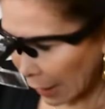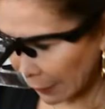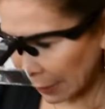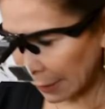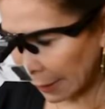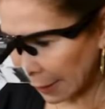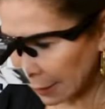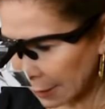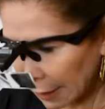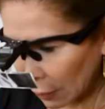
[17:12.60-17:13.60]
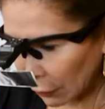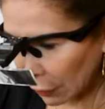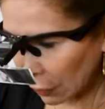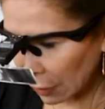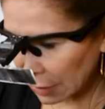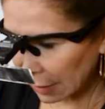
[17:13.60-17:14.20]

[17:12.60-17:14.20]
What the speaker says: a client that, of course,